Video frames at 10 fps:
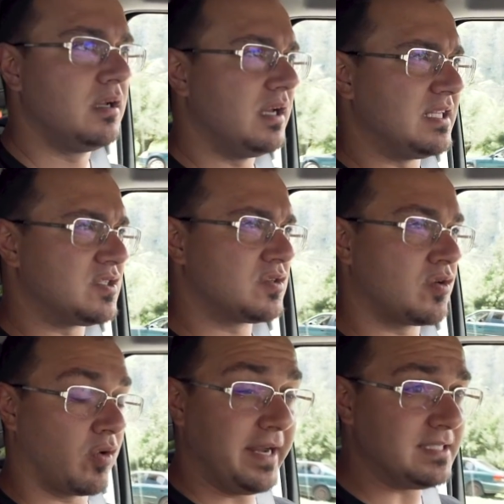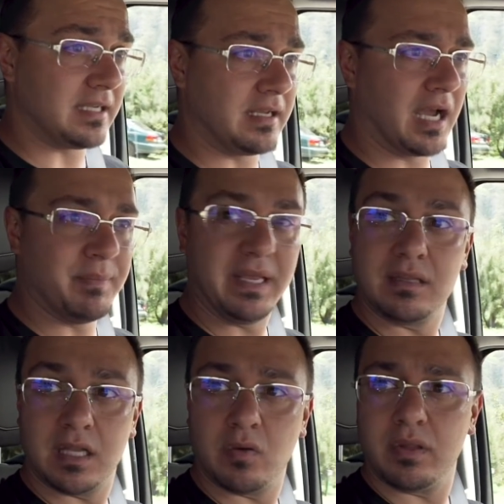It's crazy. I
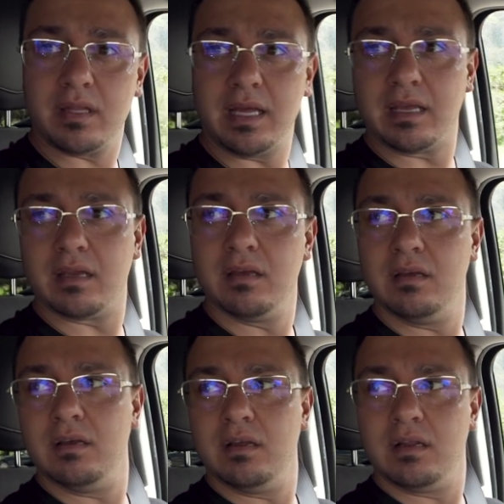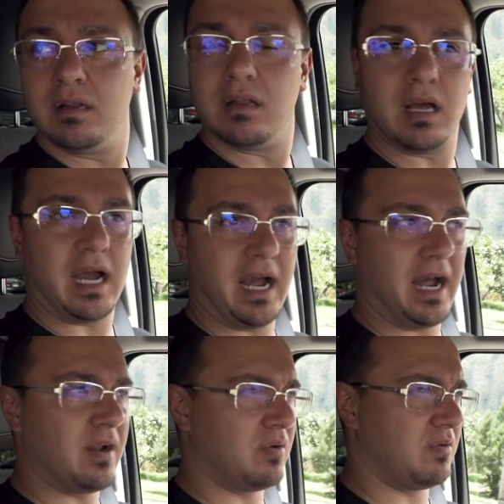mean, literally, like,
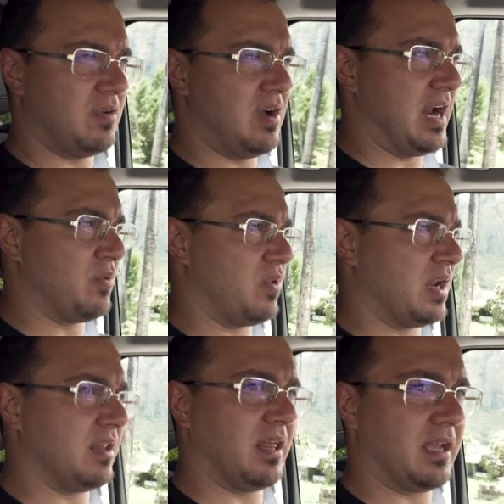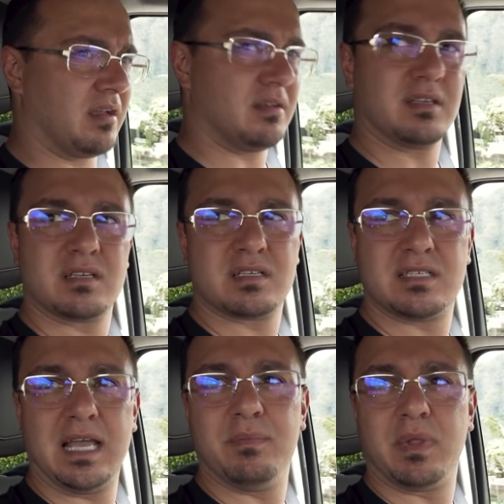I don't want to like
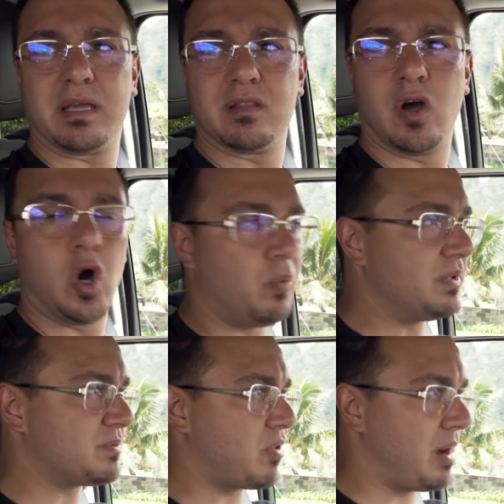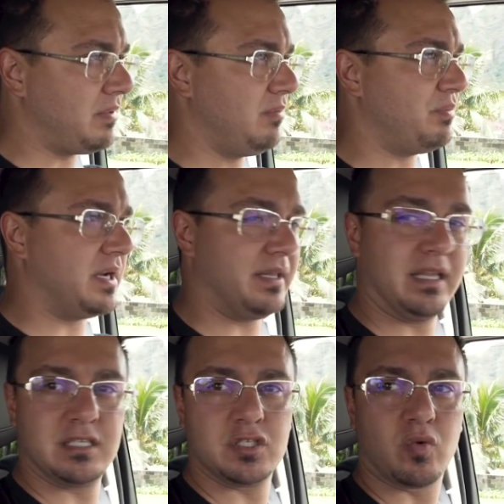say I'm like the homeless problem, but
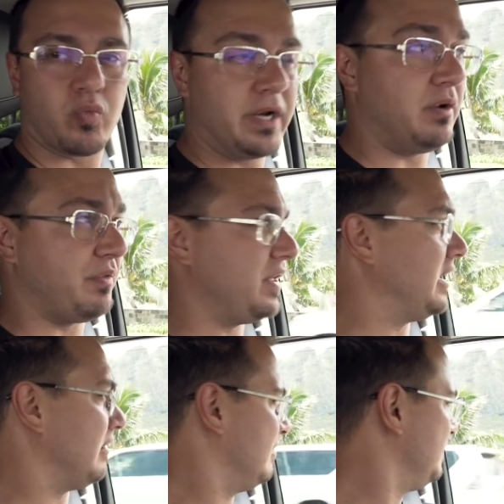this is a real thing.